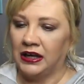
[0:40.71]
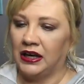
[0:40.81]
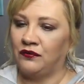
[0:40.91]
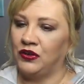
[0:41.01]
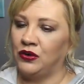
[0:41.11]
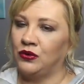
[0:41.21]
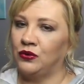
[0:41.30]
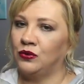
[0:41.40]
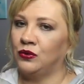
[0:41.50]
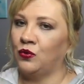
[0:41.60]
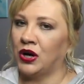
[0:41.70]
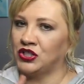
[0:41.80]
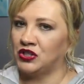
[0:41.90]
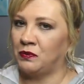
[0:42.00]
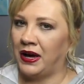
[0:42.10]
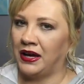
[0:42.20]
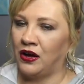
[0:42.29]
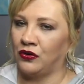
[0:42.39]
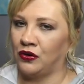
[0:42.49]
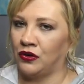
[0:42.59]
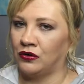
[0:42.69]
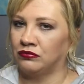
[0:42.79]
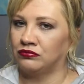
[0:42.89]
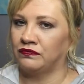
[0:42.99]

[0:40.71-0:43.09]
if you watched my other